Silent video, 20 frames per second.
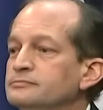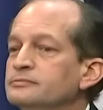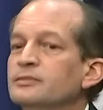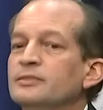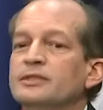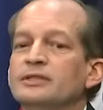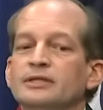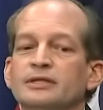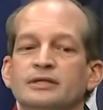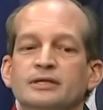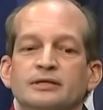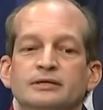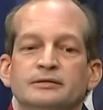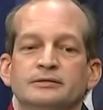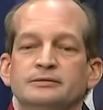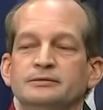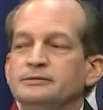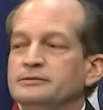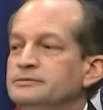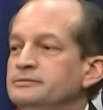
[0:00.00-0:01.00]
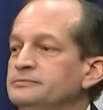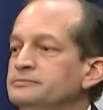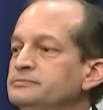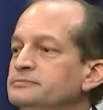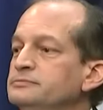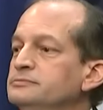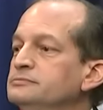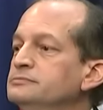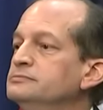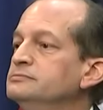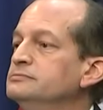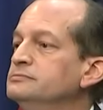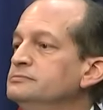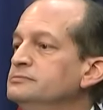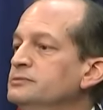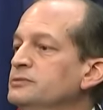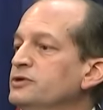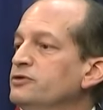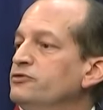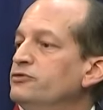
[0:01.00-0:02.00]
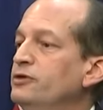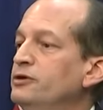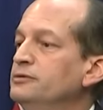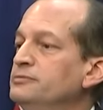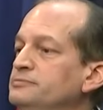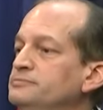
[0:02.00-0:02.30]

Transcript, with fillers: Secretary, can I ask one more question? Sir.